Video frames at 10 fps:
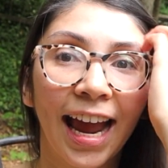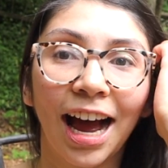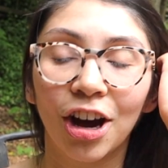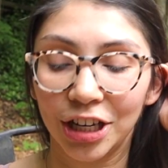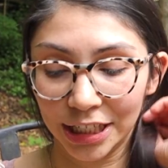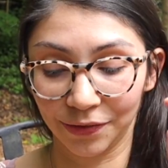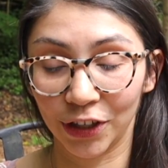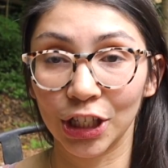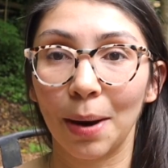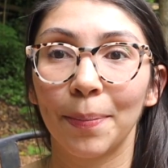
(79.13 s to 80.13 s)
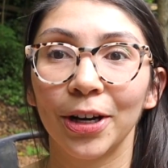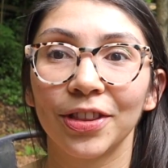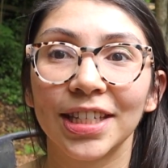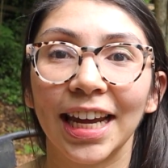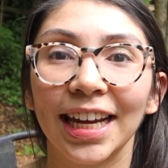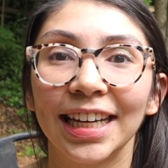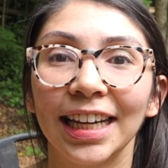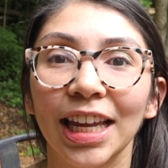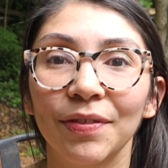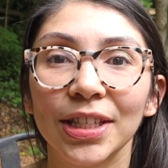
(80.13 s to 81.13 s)
on his first birthday, and I
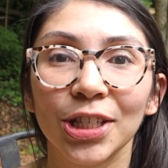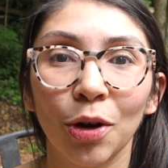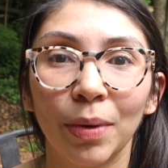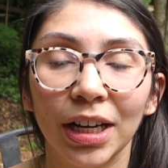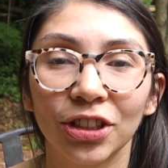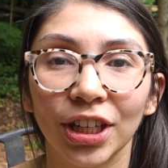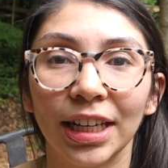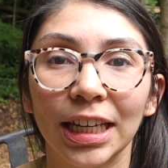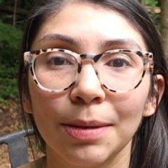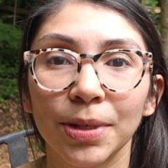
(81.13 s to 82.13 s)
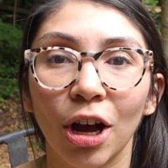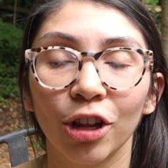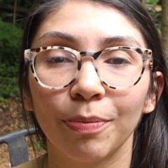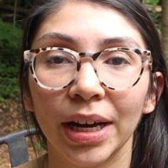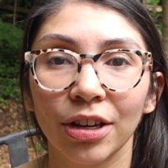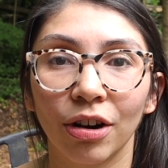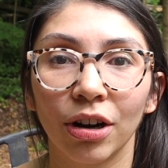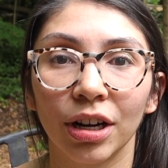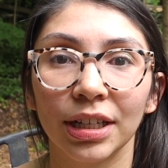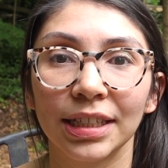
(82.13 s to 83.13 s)
love it so much, and it keeps all of my
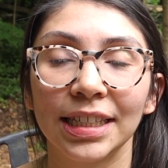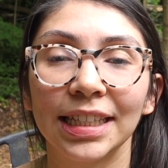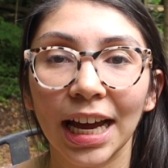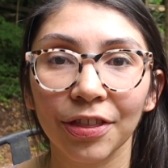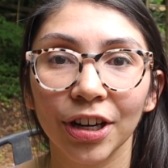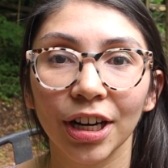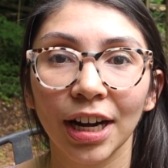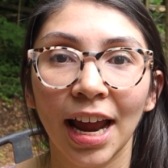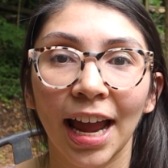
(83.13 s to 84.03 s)
yarn together